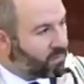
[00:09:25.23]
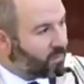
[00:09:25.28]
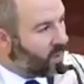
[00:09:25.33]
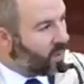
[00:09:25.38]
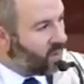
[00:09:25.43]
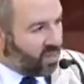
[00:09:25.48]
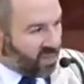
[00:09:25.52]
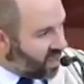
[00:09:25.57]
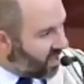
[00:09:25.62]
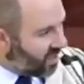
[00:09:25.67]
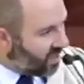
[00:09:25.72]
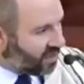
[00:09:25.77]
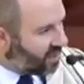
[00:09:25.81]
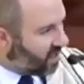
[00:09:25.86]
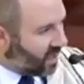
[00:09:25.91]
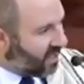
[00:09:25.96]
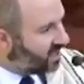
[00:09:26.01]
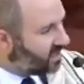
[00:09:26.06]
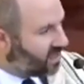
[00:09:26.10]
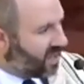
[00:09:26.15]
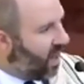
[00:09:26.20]

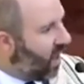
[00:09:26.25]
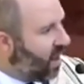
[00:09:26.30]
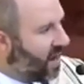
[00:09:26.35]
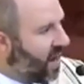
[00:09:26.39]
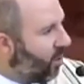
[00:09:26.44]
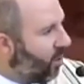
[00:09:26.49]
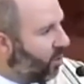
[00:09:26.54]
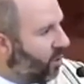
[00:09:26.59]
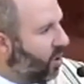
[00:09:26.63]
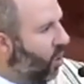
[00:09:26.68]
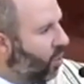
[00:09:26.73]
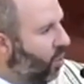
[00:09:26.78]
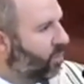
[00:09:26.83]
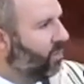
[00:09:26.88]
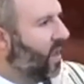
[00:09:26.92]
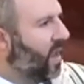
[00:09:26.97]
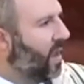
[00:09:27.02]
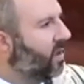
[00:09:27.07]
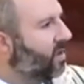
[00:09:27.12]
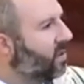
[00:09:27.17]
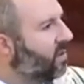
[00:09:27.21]
this is not our
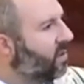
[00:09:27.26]
homeland,